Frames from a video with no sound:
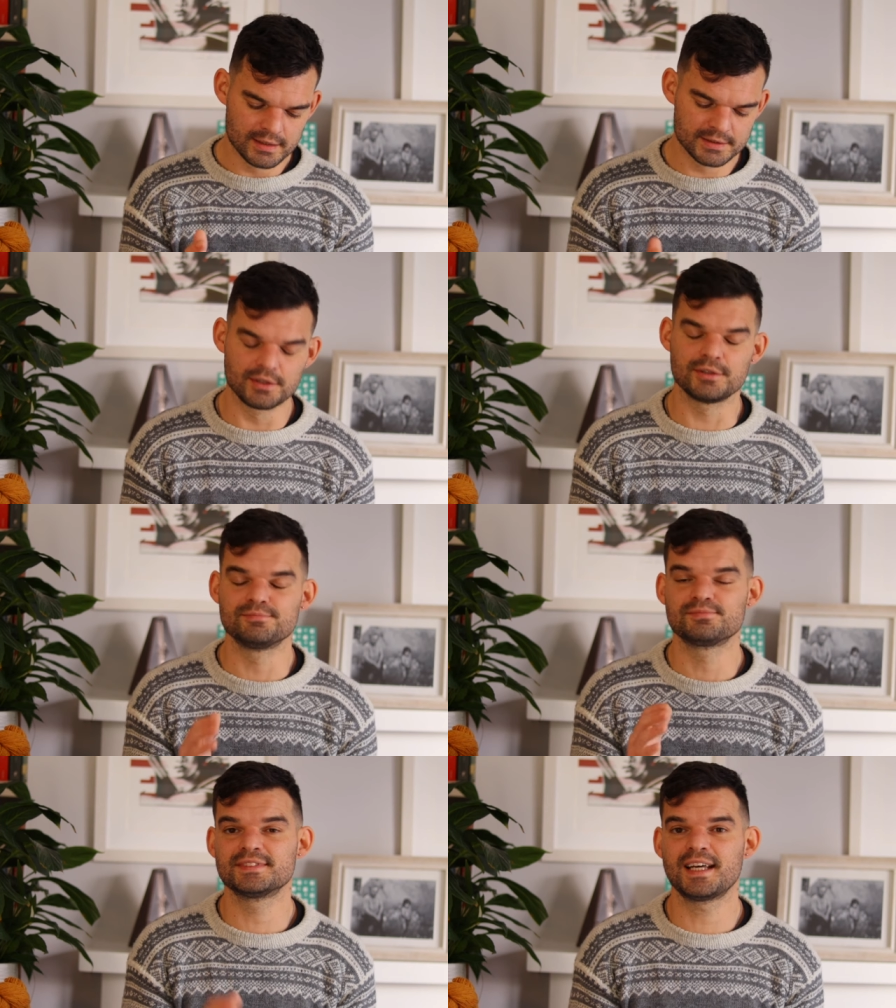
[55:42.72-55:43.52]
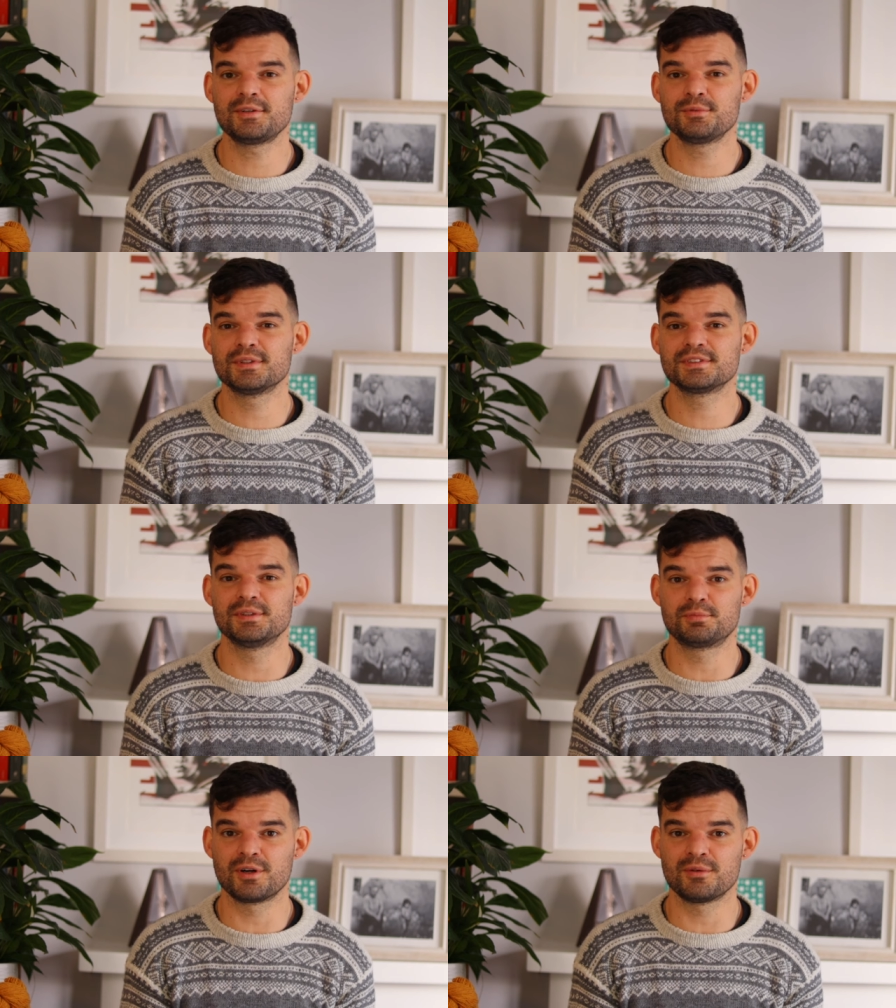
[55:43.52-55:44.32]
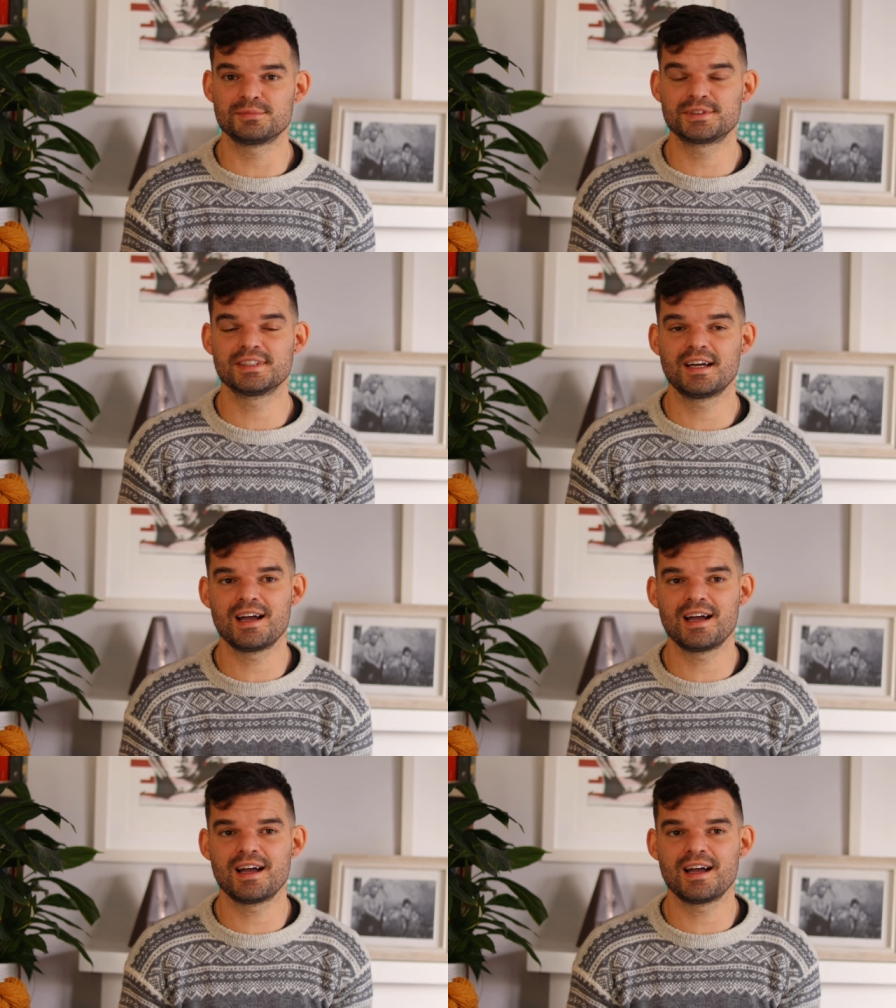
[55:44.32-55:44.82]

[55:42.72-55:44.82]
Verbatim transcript: so that was the prompt.